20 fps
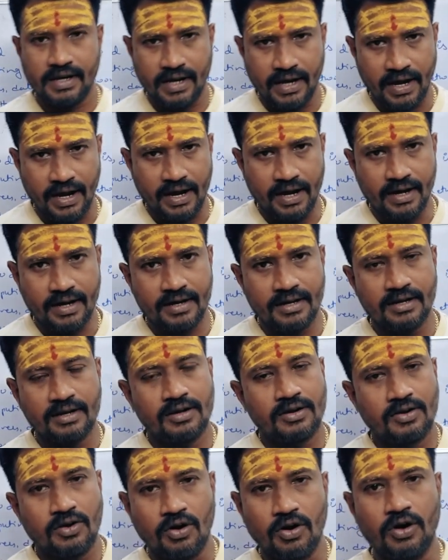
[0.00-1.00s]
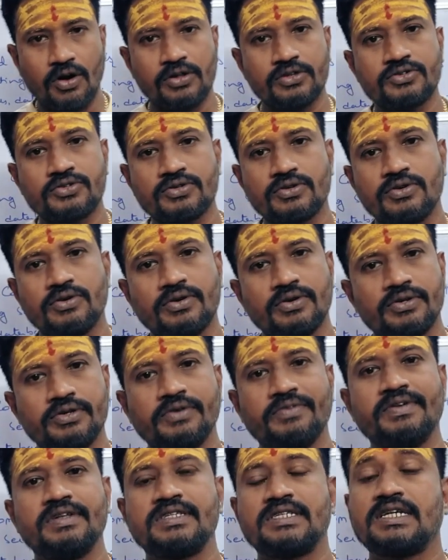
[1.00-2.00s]
and also
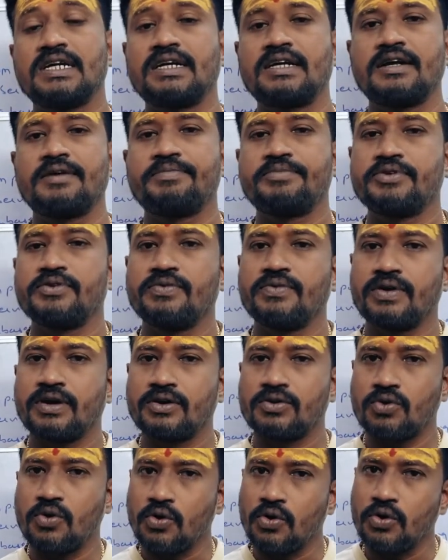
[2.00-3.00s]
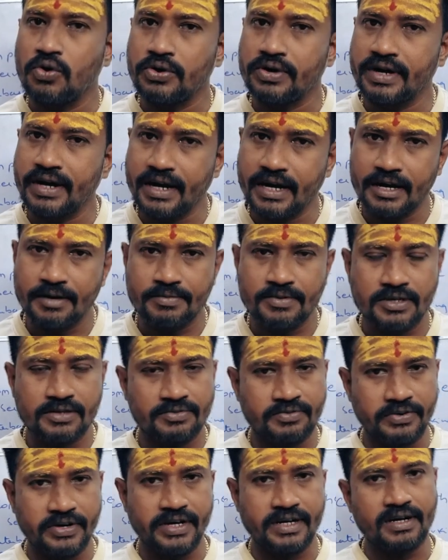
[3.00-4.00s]
you will set up your own
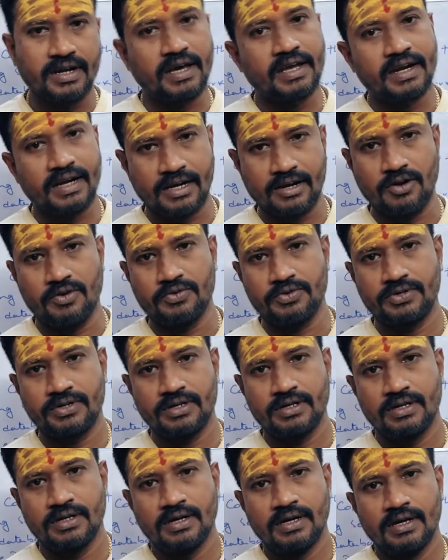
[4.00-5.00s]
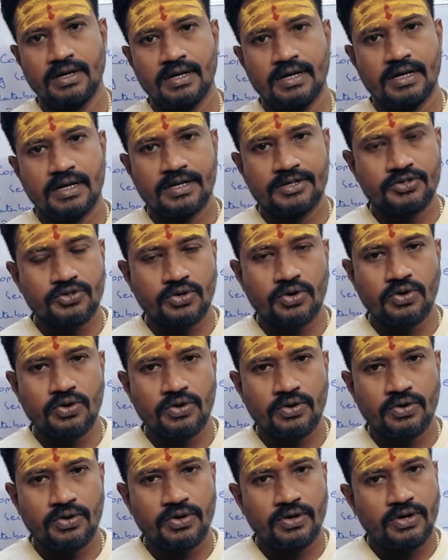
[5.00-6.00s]
AWS Free Tier account.
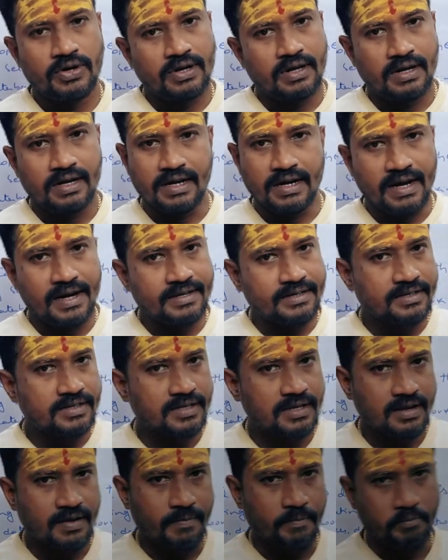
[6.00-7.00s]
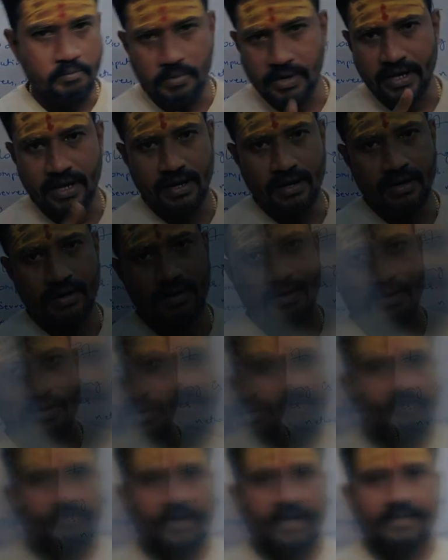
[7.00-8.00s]
So let's begin.
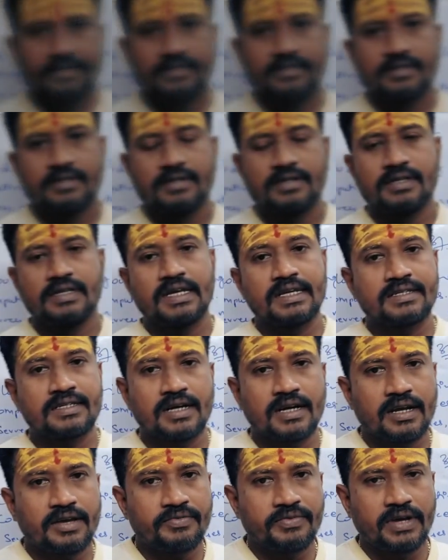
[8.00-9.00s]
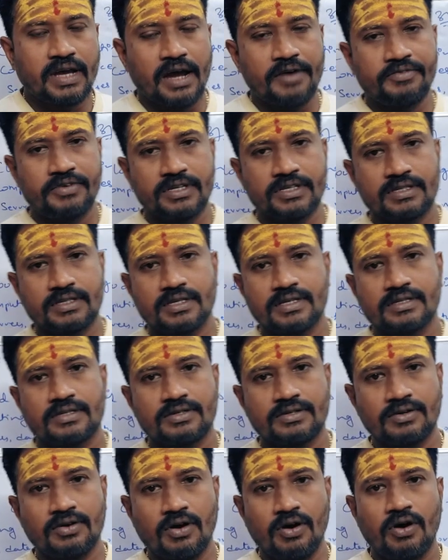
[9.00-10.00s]
Friends, yesterday we have
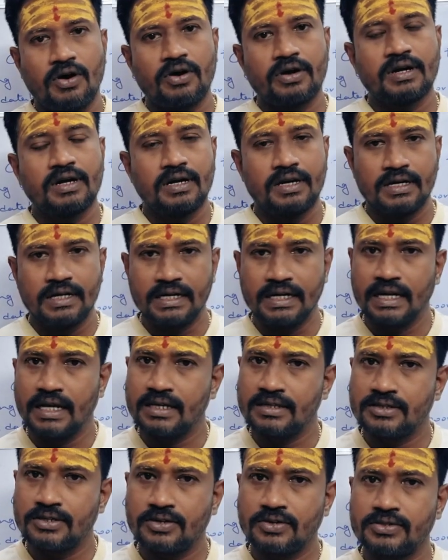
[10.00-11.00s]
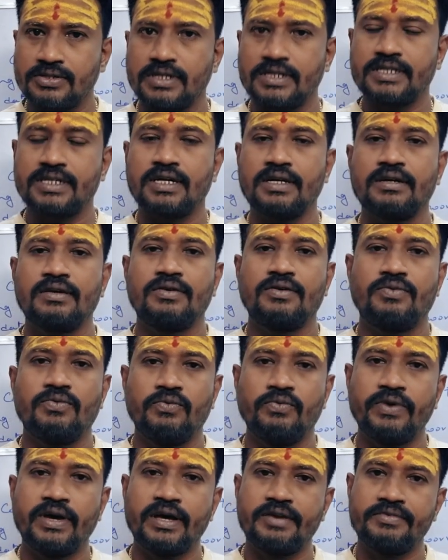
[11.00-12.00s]
discussed on day 0 session
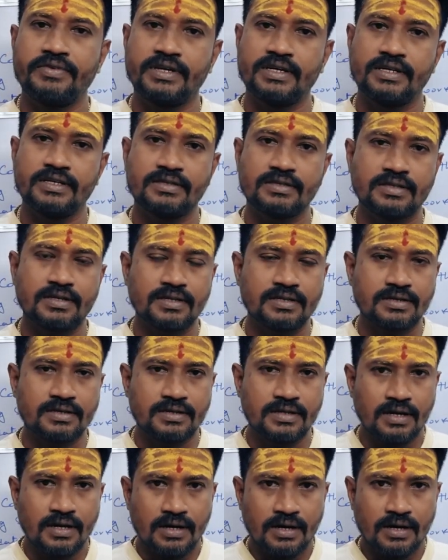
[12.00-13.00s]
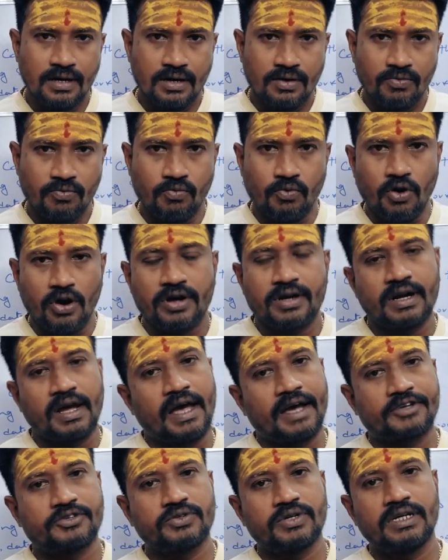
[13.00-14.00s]
where we discussed what
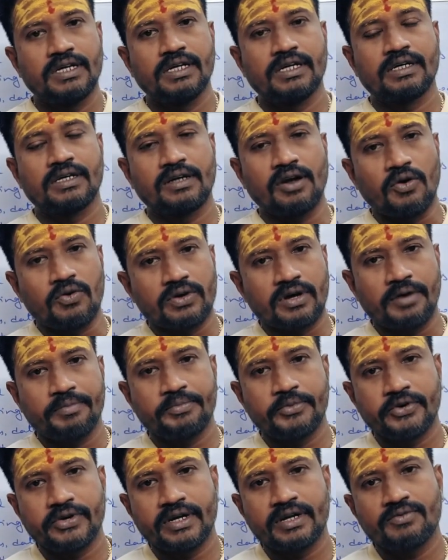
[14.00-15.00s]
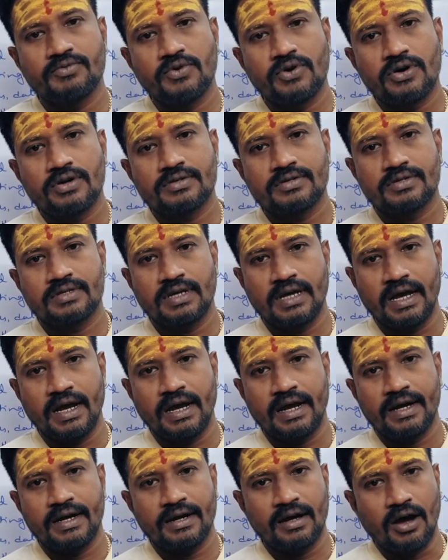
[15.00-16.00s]
actually cloud computing was
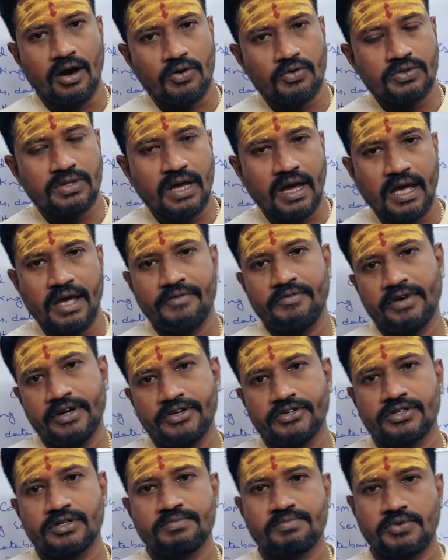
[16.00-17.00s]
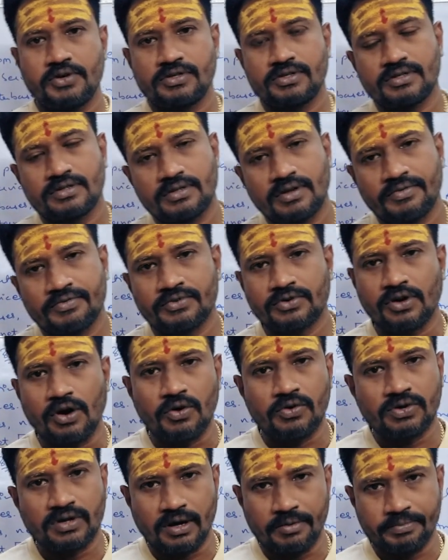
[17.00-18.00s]
and how the evolution process of
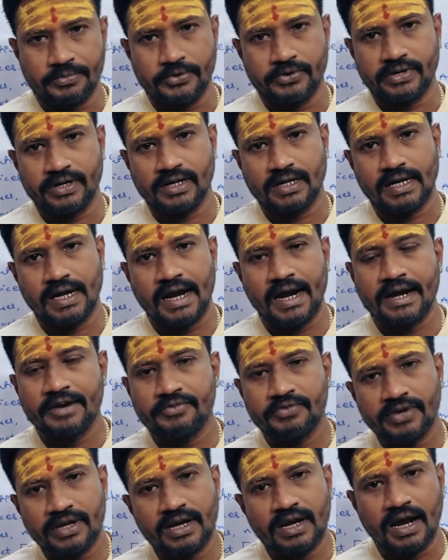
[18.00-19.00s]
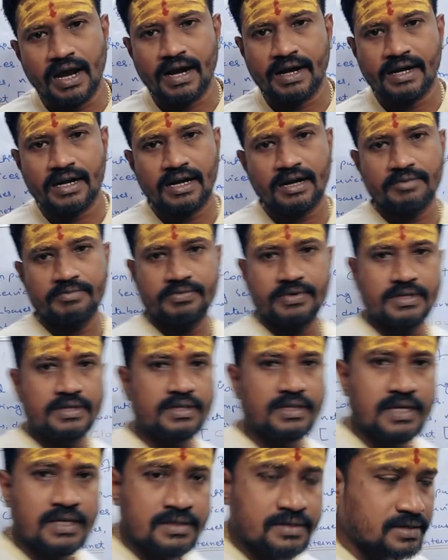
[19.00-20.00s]
cloud computing, and we ended up with
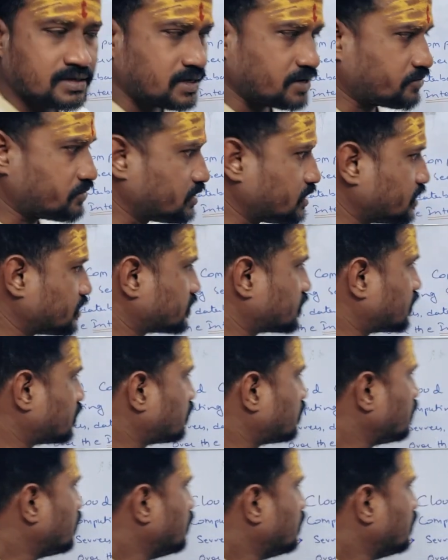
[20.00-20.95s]
this definition